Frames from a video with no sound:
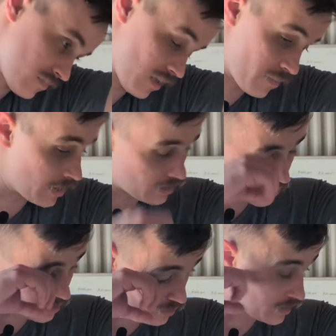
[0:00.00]
might go a
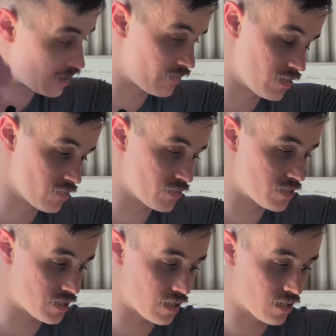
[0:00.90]
little bit heavier. We'll
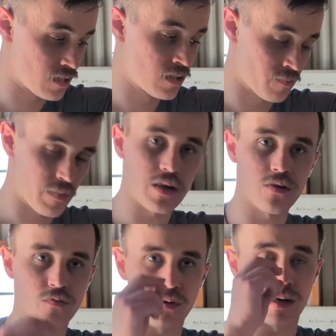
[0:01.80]
see. Might go to
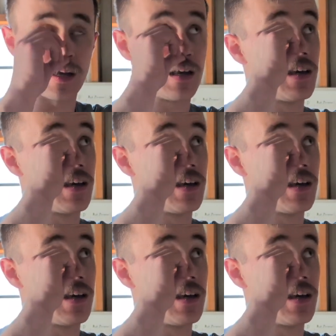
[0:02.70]
40.